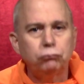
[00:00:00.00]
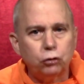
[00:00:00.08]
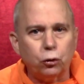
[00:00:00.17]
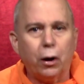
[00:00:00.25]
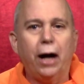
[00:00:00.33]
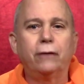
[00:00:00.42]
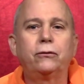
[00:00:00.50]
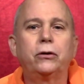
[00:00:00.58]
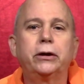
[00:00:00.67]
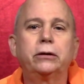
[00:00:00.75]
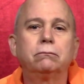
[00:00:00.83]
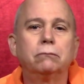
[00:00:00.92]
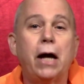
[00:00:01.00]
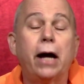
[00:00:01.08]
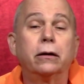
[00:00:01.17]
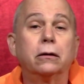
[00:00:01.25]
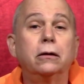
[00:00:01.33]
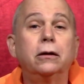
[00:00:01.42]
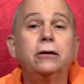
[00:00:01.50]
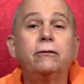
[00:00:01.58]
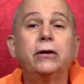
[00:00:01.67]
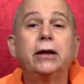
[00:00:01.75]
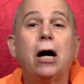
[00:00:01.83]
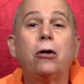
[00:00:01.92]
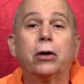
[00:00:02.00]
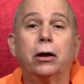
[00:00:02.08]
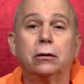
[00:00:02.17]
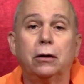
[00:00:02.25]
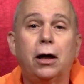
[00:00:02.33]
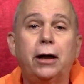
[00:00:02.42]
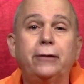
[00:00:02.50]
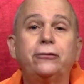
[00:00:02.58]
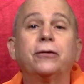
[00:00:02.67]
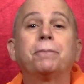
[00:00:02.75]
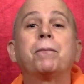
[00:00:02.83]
traveling, and living out our lives